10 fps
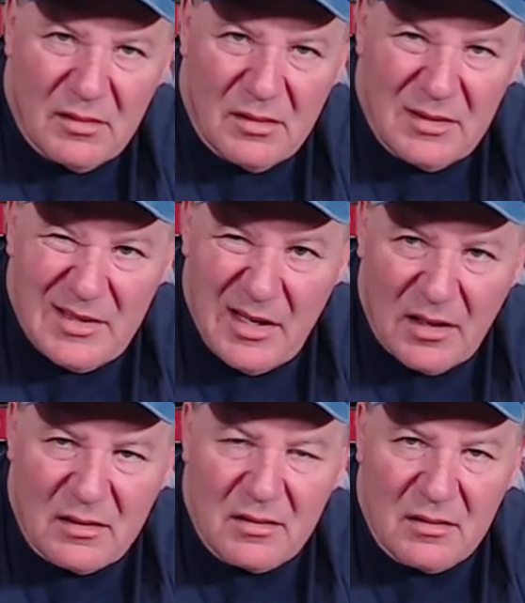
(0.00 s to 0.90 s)

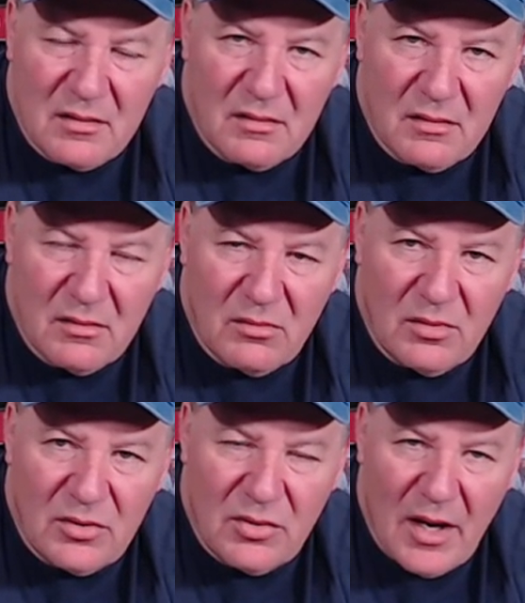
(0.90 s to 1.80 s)
6,
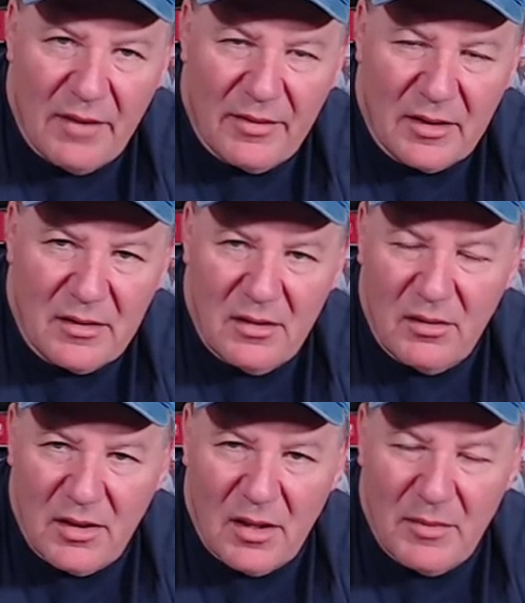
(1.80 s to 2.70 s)
with traffic. You know,
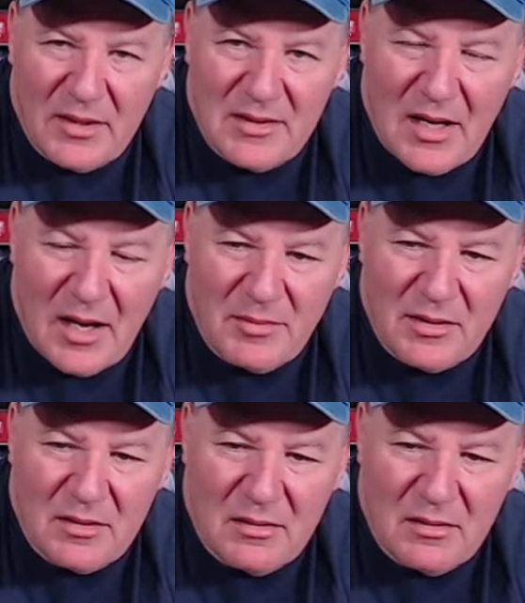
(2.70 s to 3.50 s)
you got to make stops